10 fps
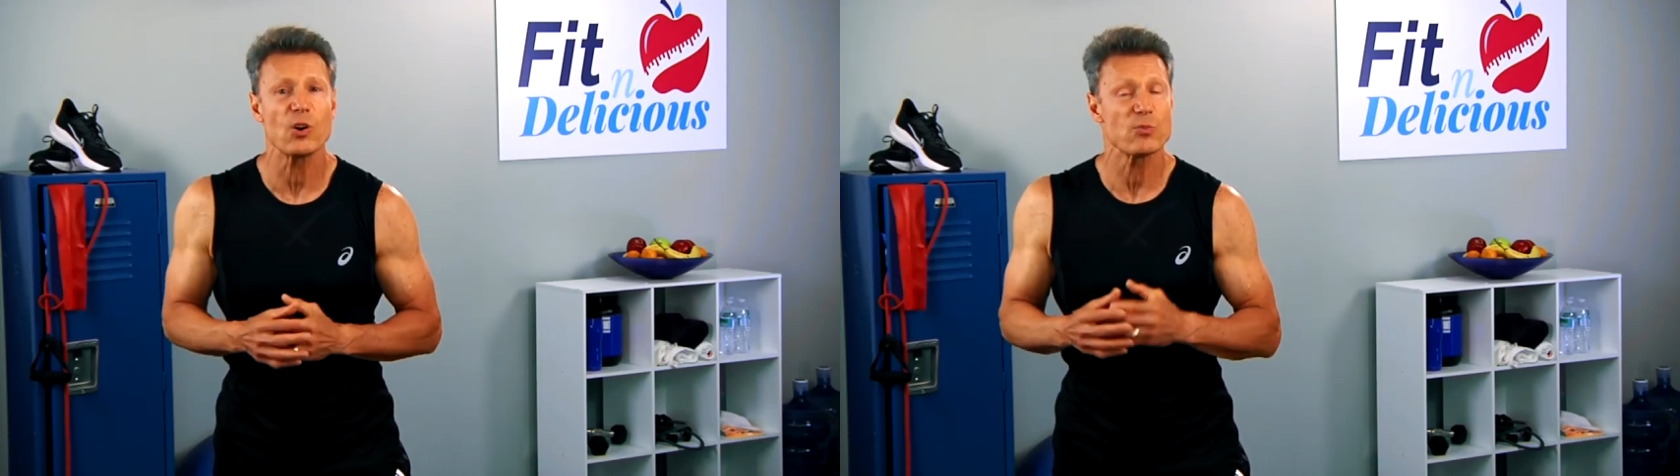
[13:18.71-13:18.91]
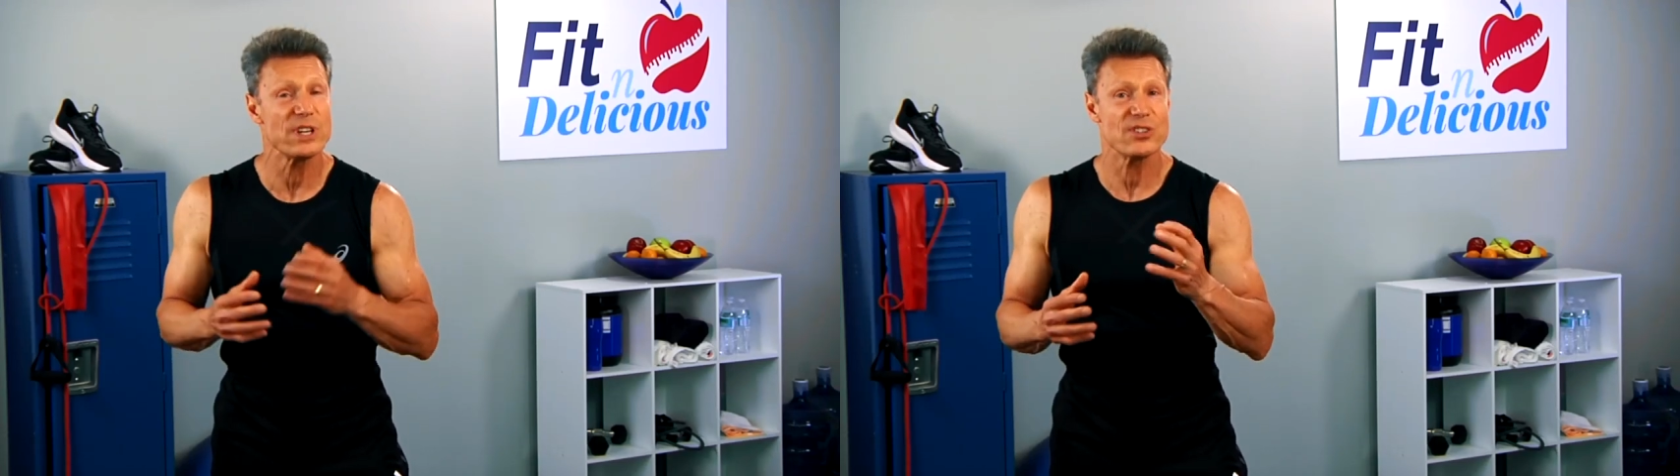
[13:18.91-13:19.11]

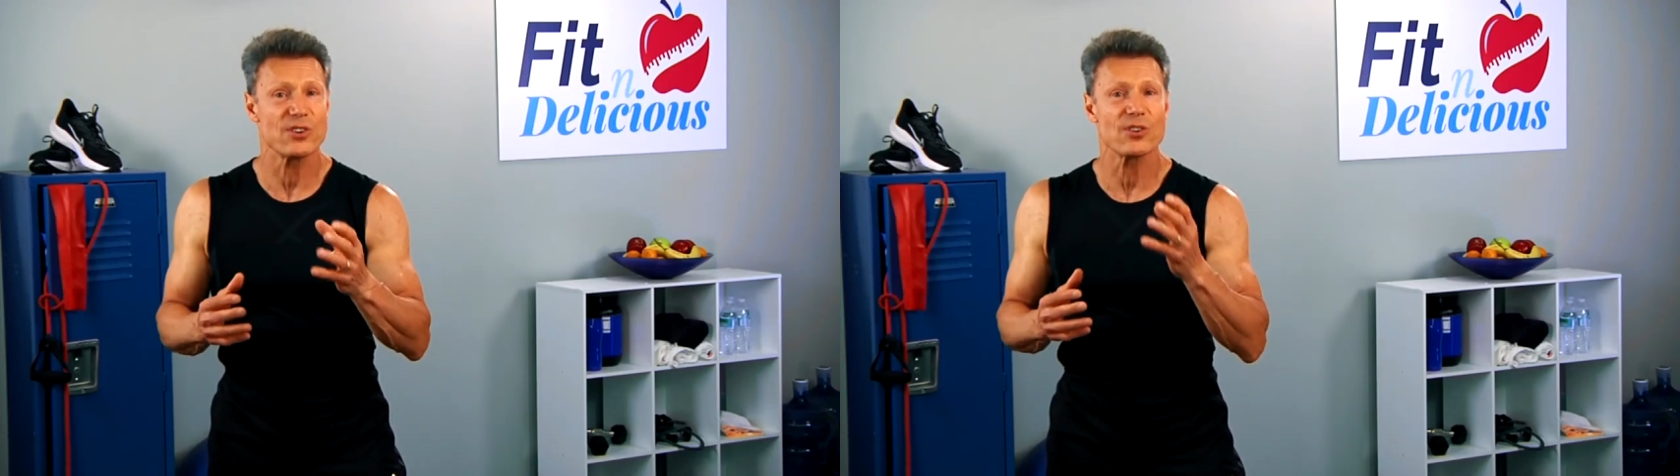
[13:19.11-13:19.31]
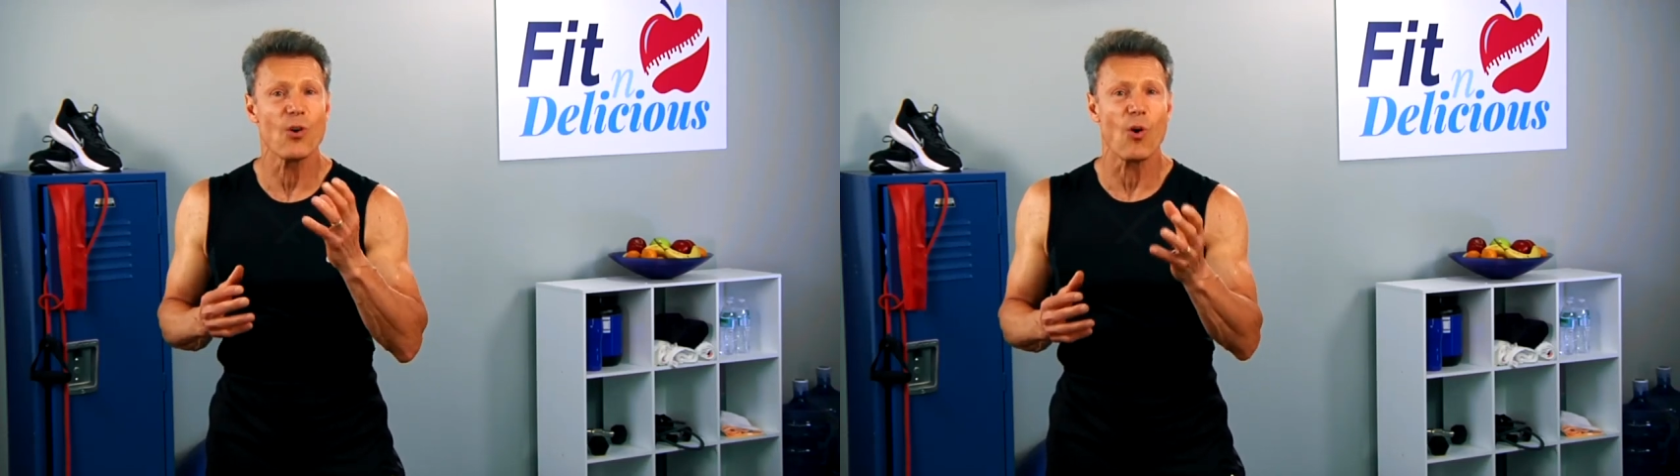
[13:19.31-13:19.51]
in reaching
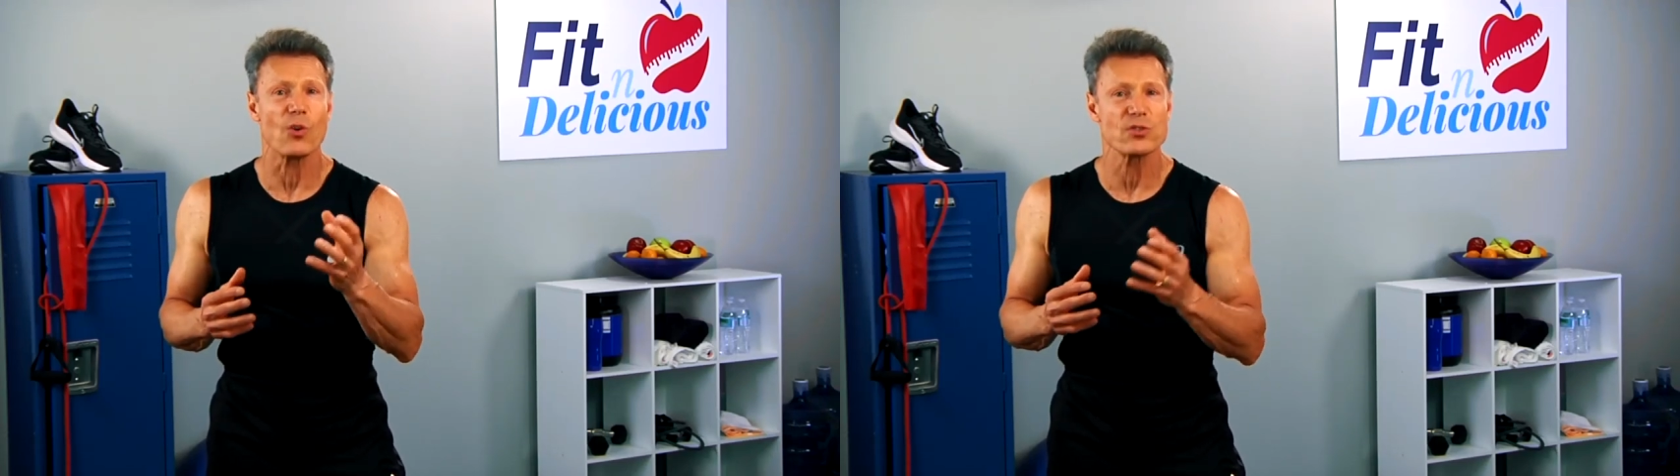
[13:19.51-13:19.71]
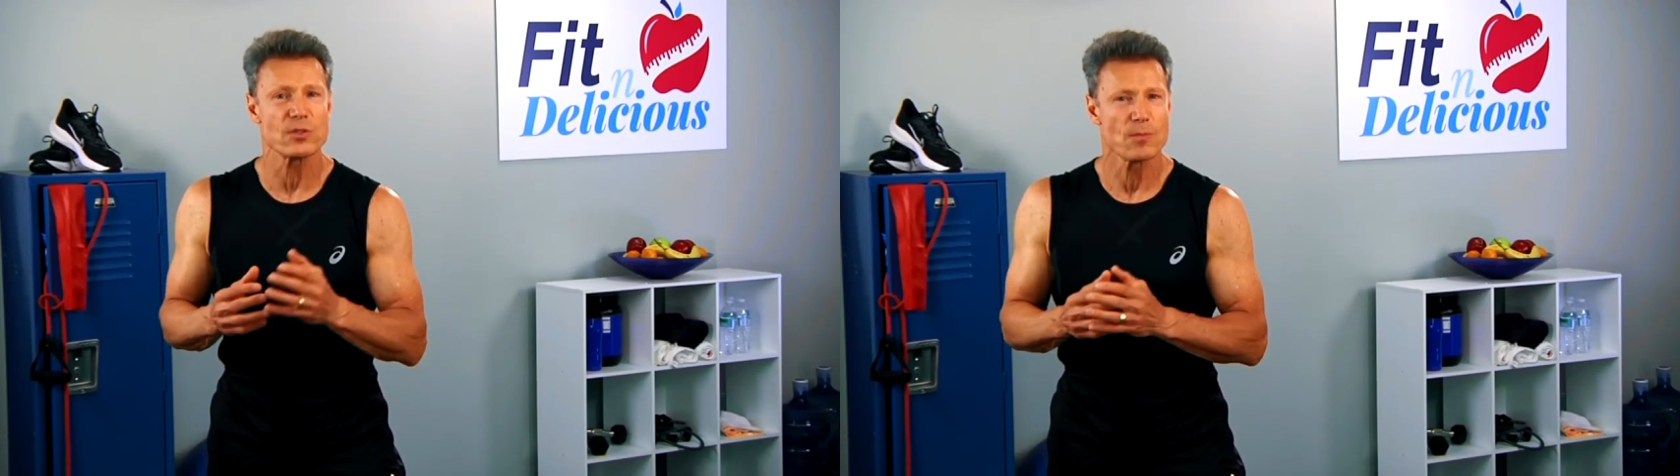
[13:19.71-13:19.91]
your
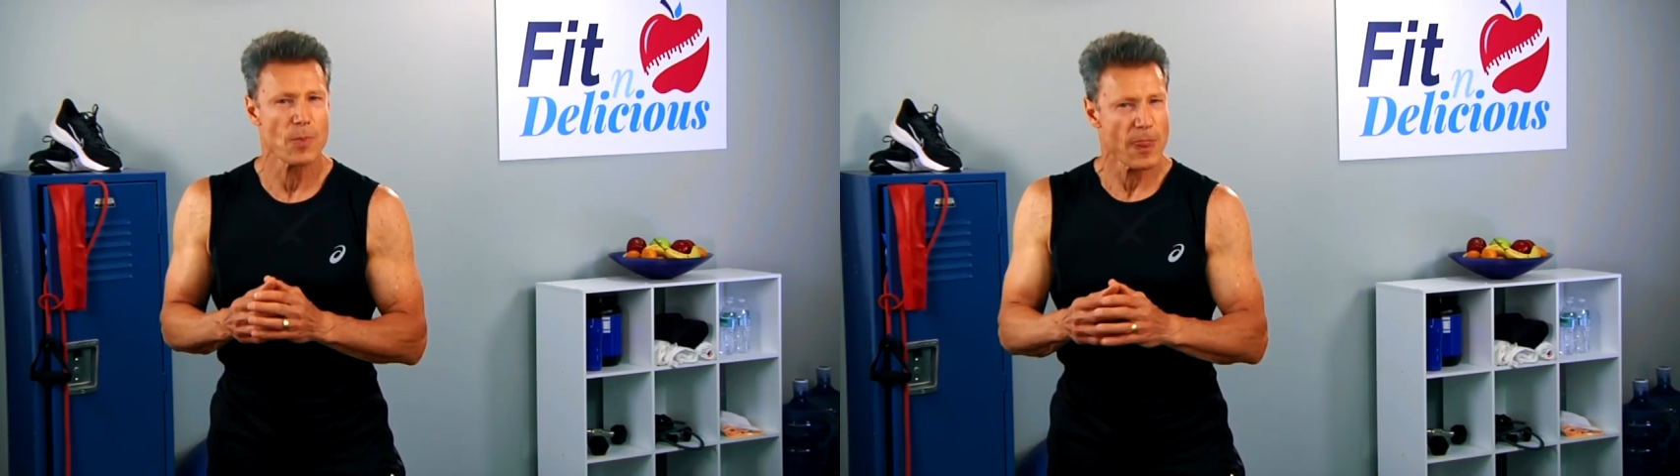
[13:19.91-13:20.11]
goals.